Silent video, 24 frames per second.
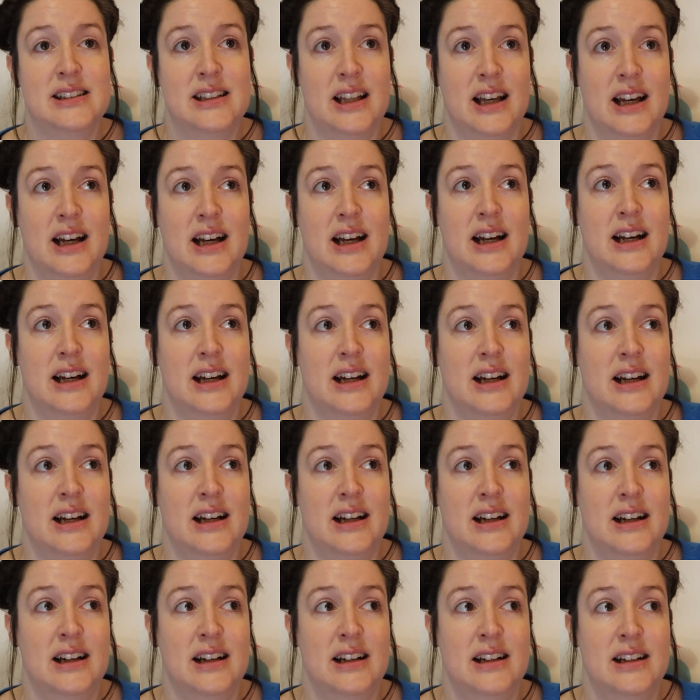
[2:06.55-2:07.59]

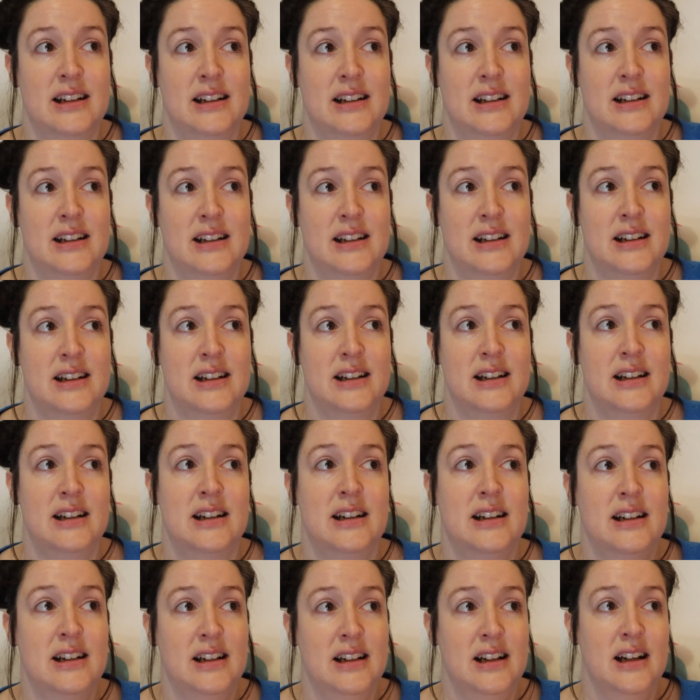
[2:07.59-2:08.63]
I
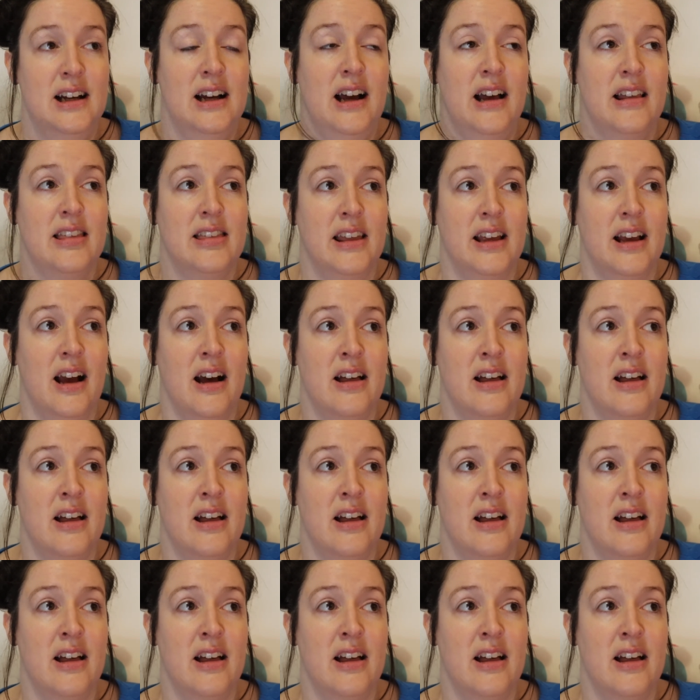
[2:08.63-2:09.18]
think